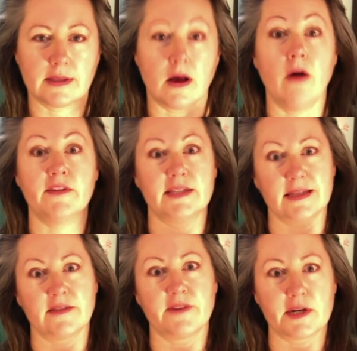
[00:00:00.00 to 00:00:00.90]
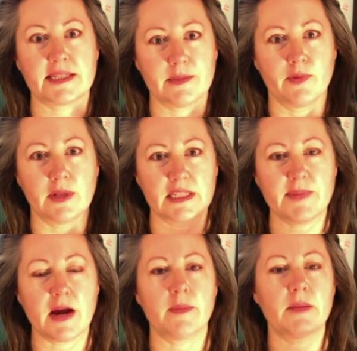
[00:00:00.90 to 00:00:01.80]
obviously that's a very simple
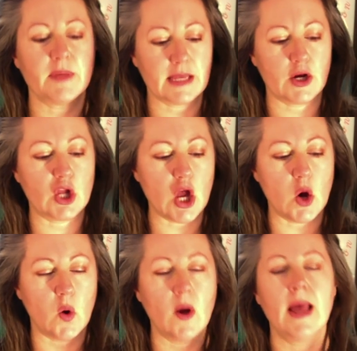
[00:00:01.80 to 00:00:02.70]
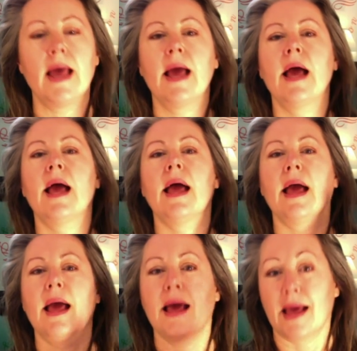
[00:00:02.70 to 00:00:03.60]
experiment, but there you go.
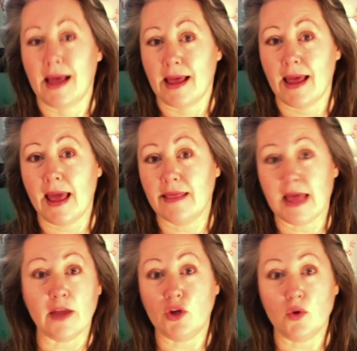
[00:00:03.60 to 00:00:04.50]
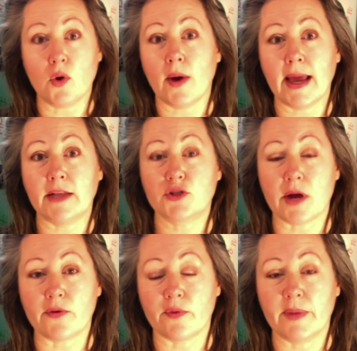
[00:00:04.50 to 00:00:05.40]
And then you go ahead and
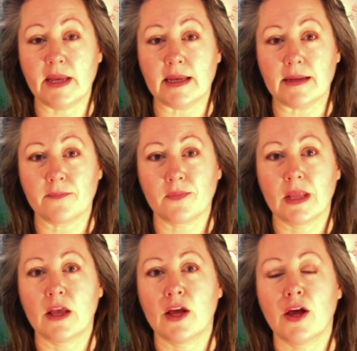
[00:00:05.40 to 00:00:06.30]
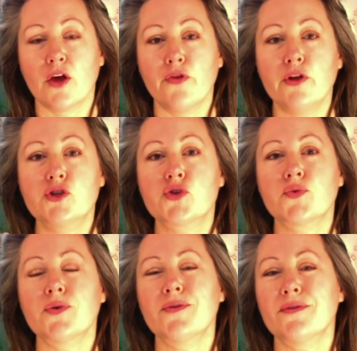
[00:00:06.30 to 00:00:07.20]
try to repeat it. The
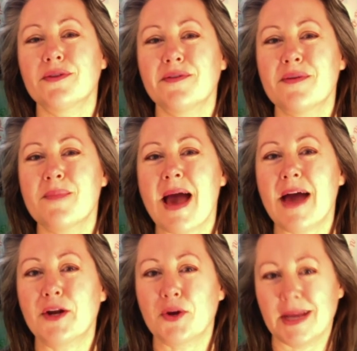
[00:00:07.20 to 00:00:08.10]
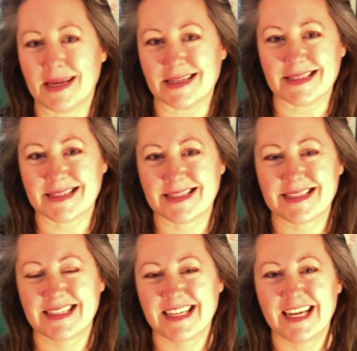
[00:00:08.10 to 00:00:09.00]
truth of the matter
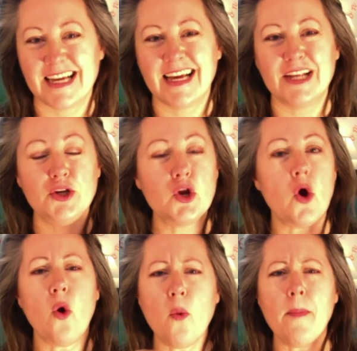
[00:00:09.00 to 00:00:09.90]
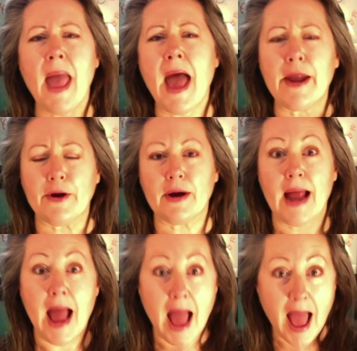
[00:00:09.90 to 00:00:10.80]
is, no matter
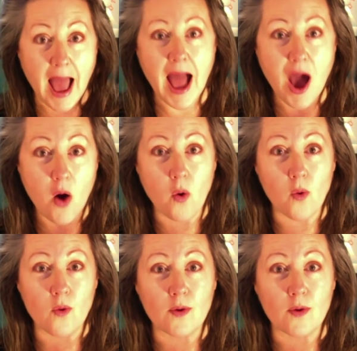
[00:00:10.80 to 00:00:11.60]
how